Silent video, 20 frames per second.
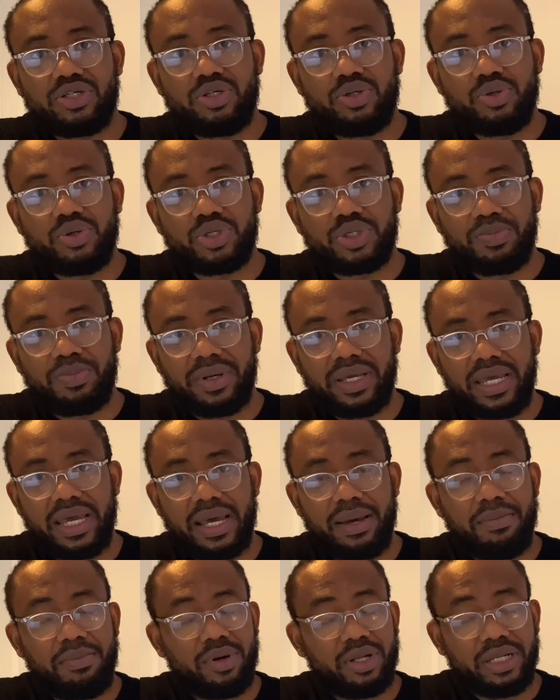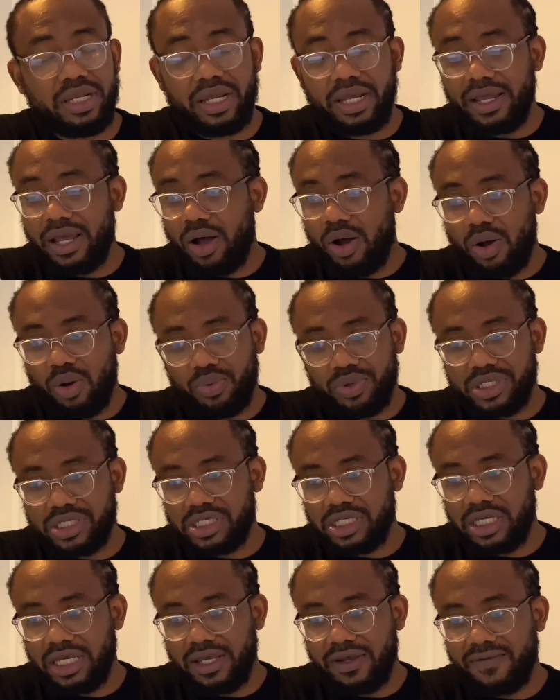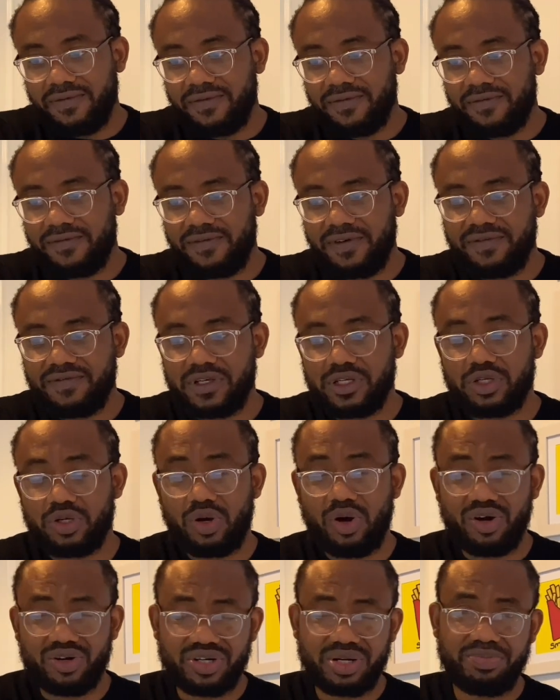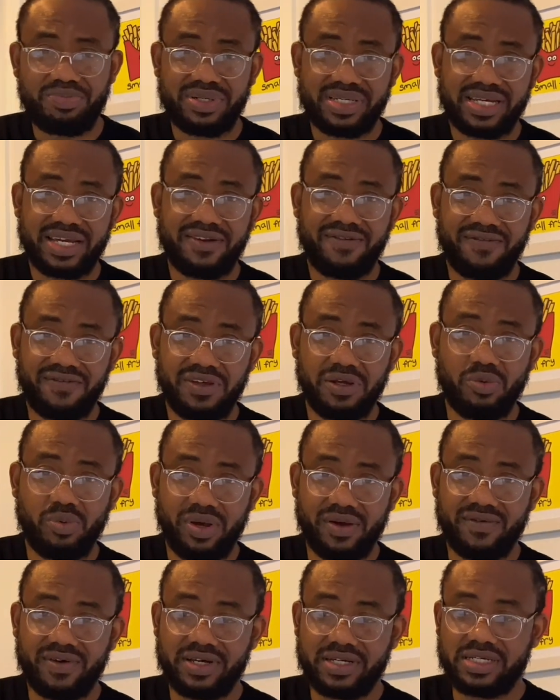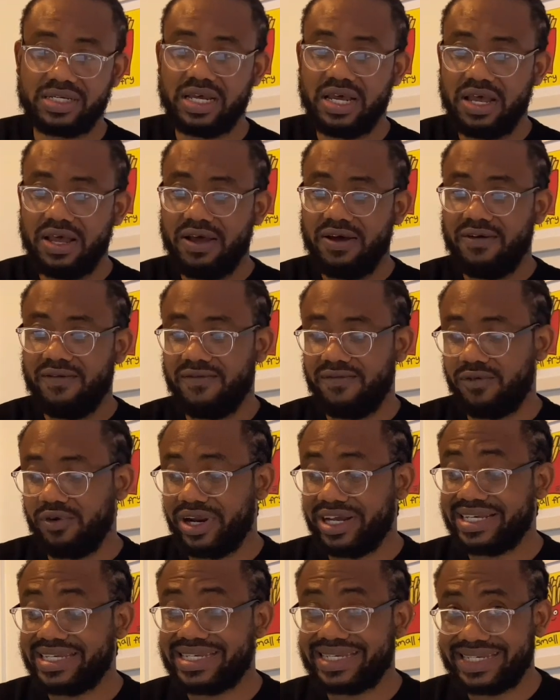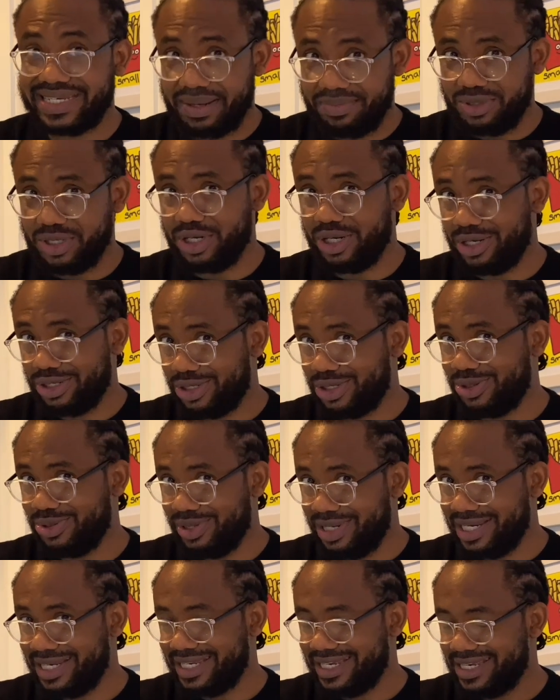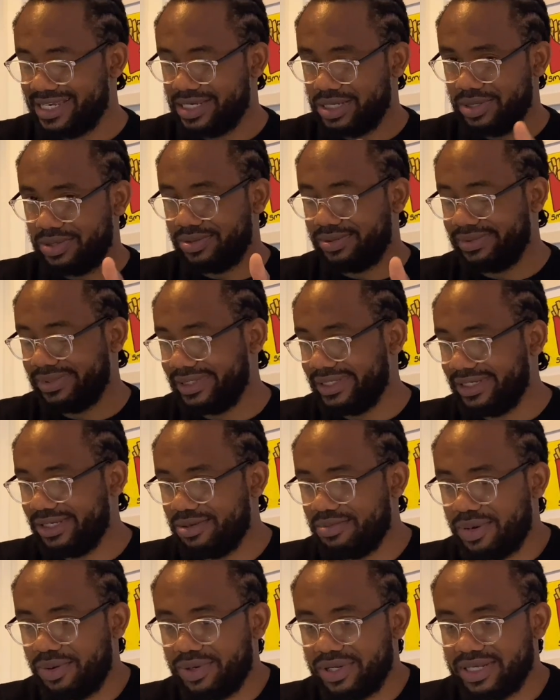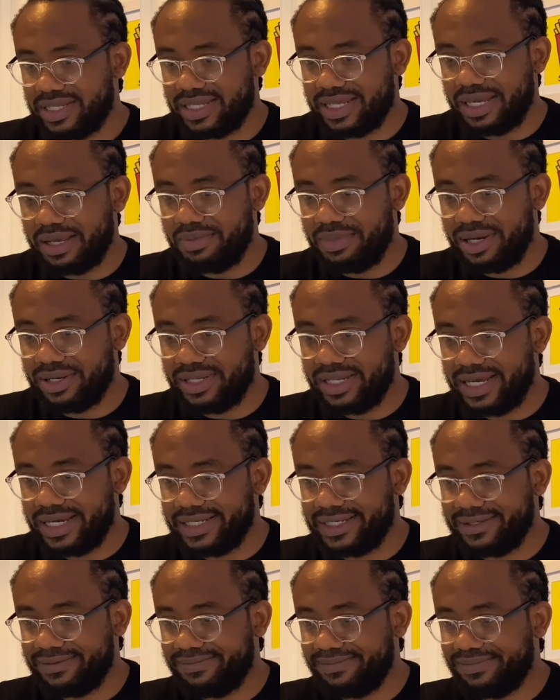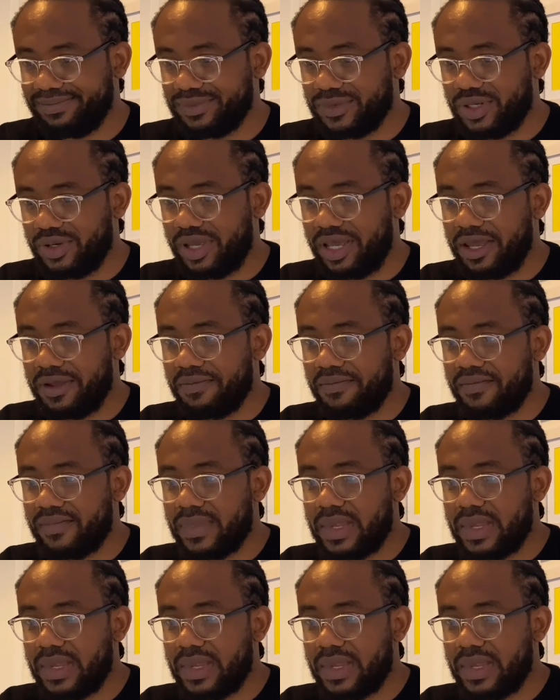euros per year, but they always give 50 to 100% fee waivers for exceptional students. So you might want to think about that, okay?